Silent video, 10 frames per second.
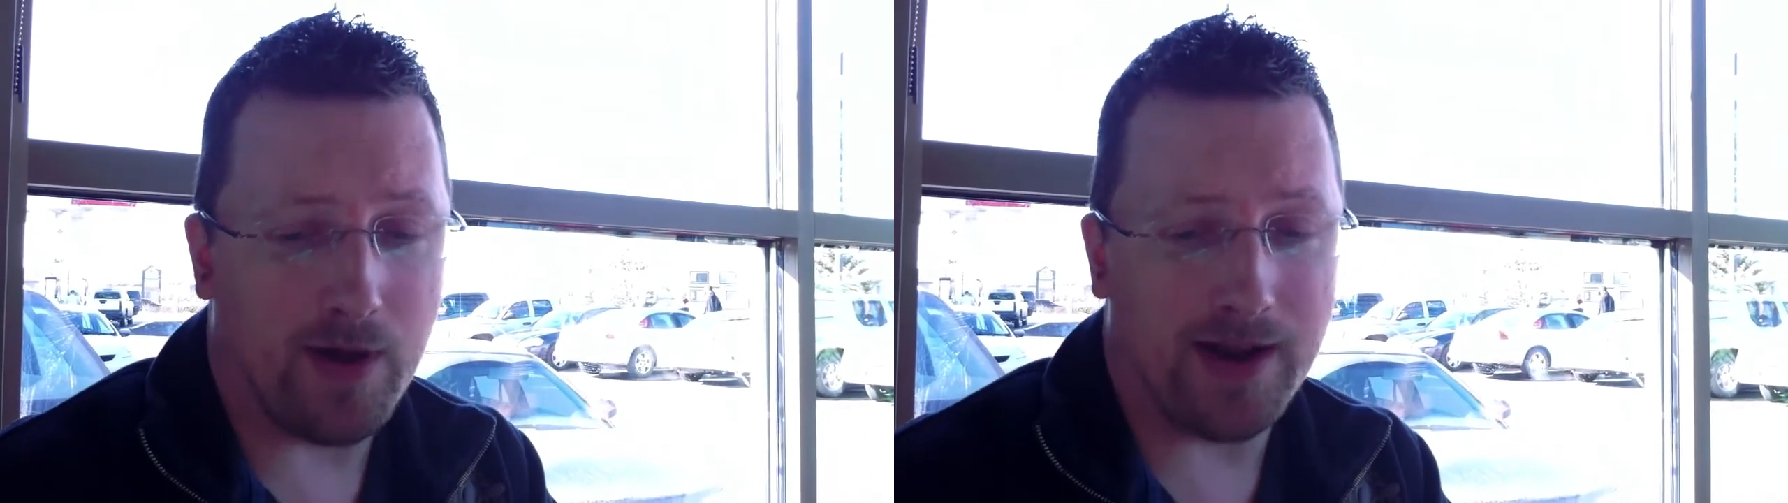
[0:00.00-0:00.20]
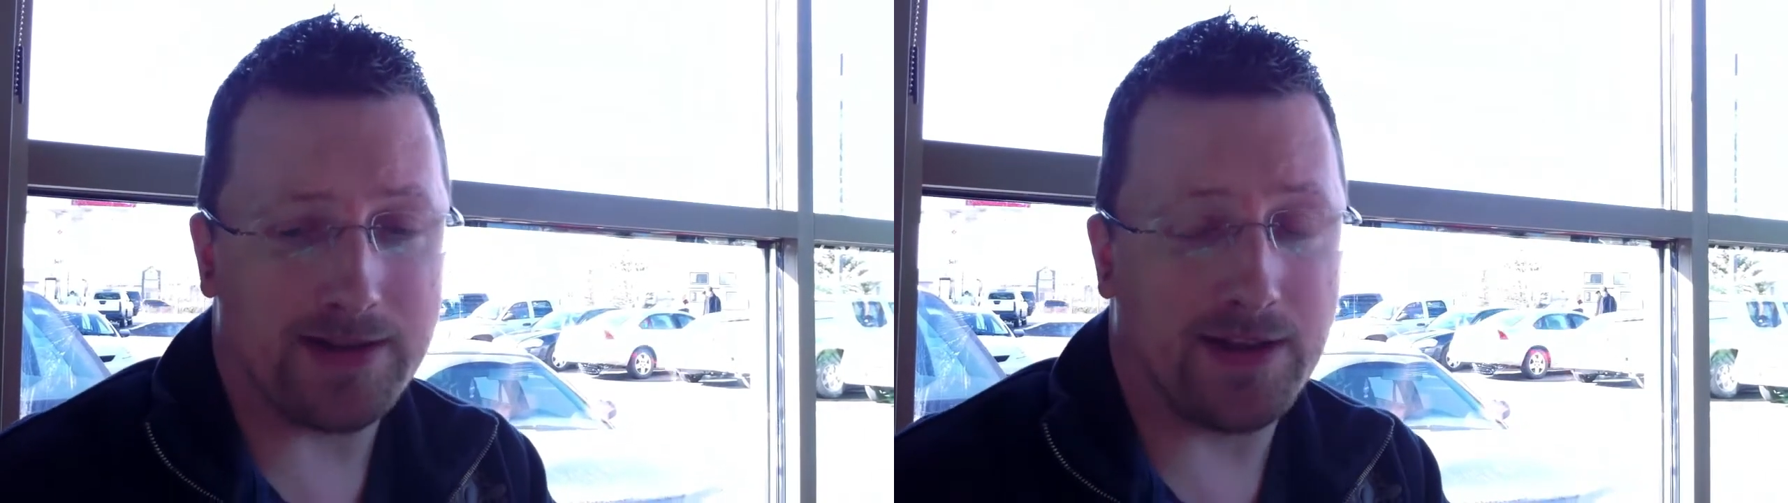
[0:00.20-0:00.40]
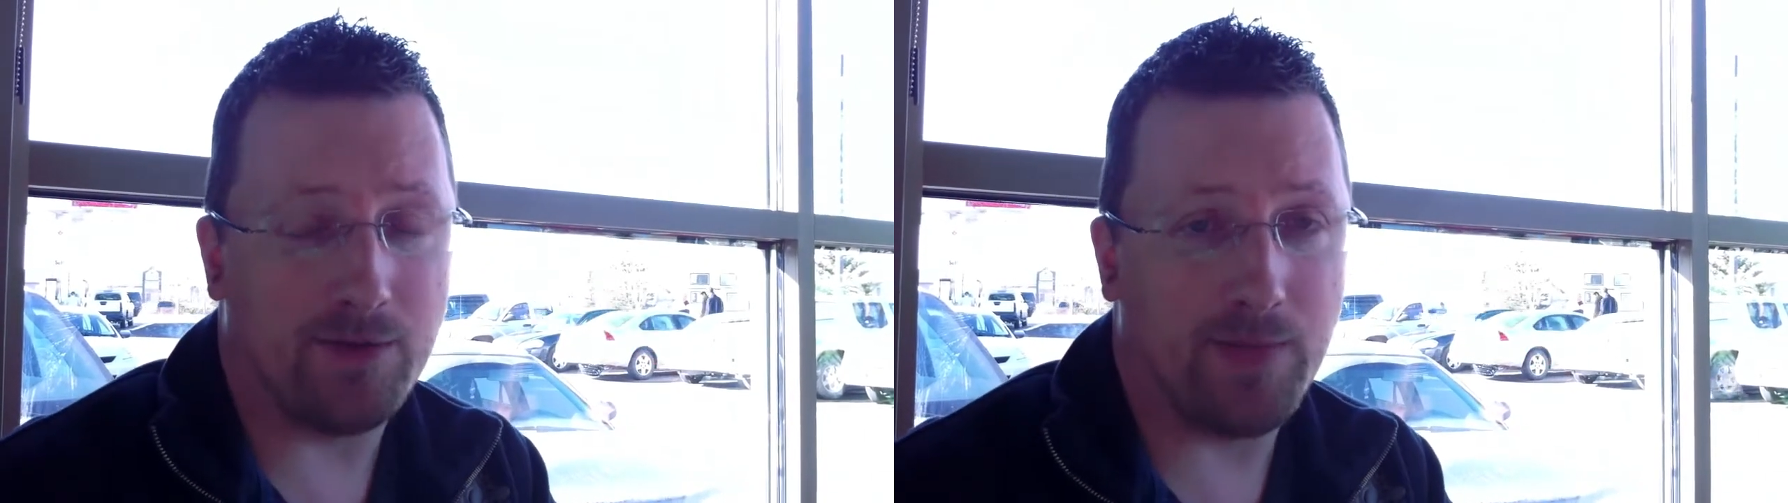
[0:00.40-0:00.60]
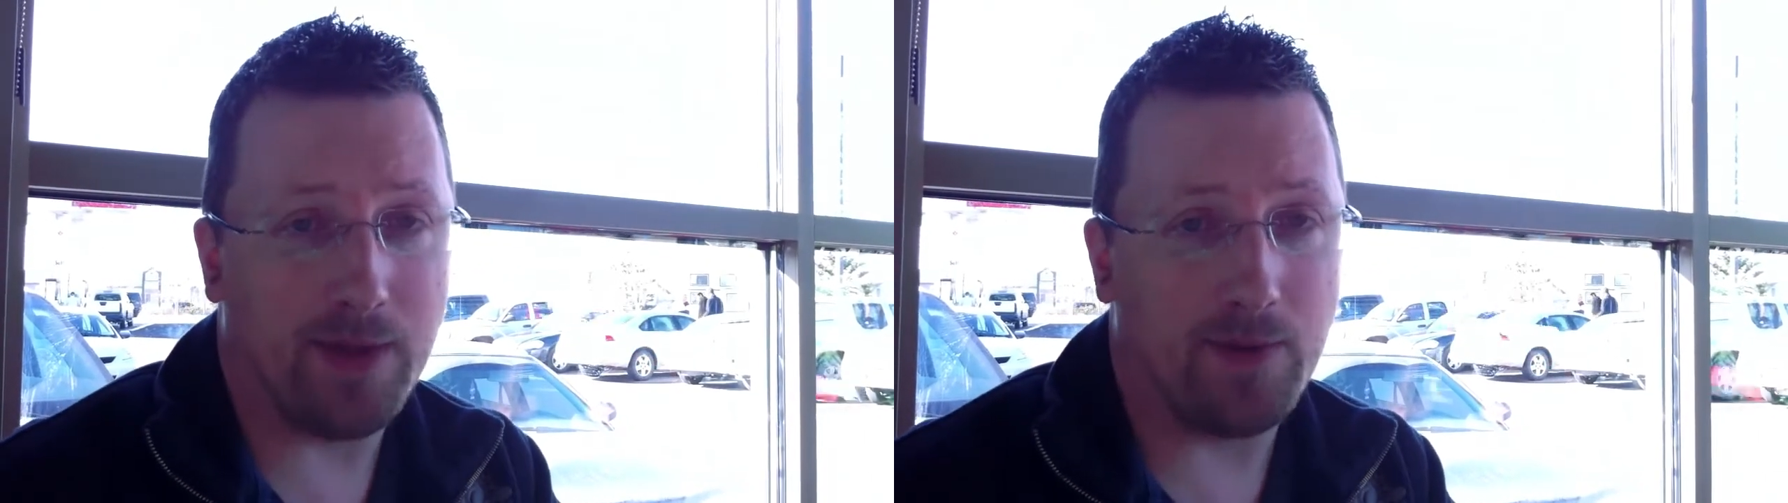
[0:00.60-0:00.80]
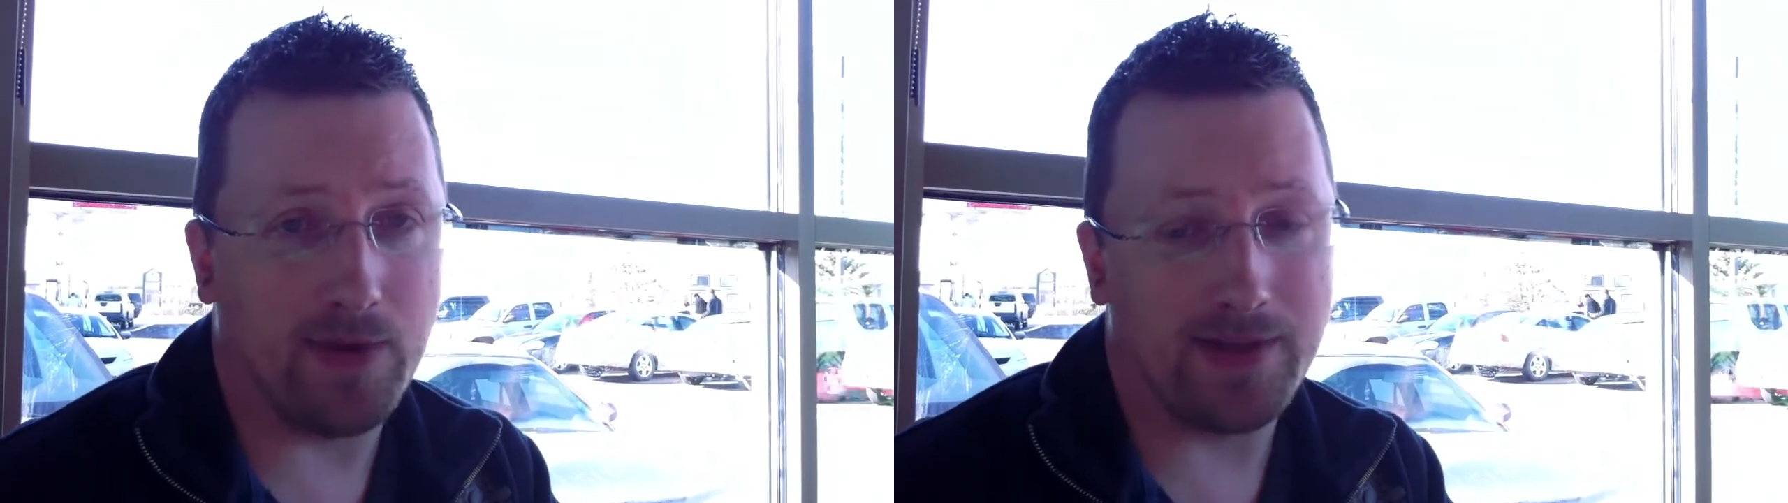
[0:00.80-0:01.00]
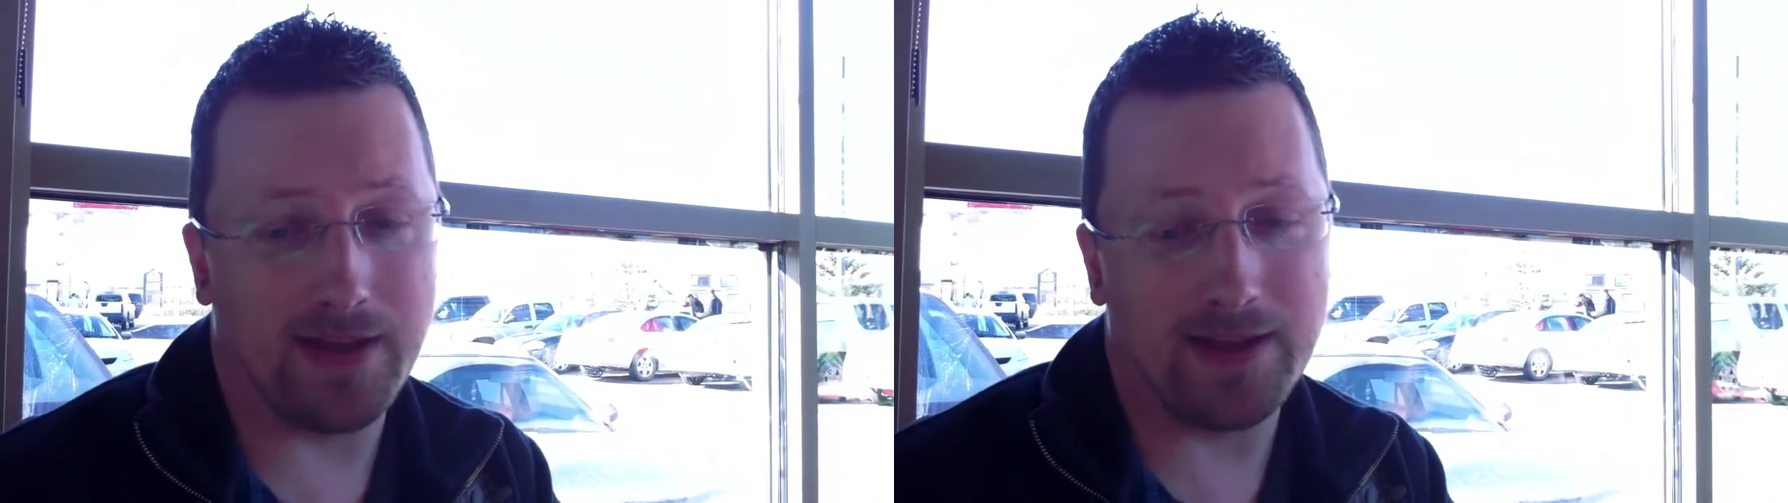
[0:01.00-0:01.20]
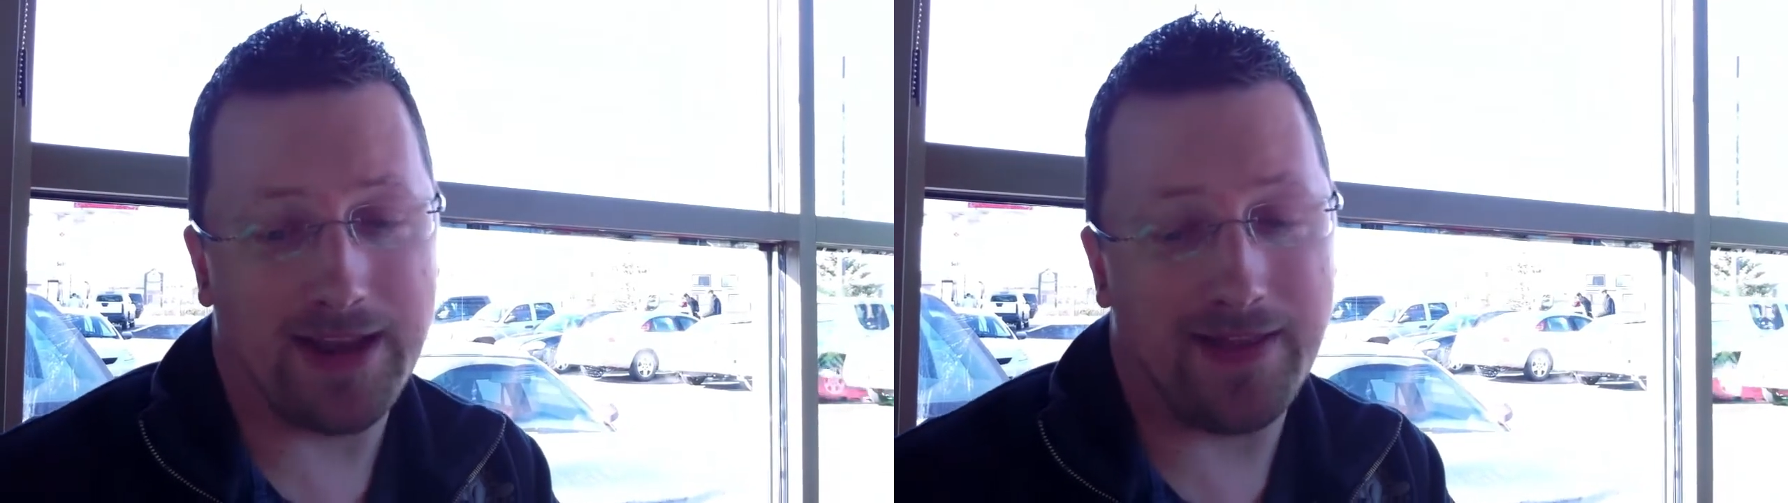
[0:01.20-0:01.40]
Whereas I knew people with the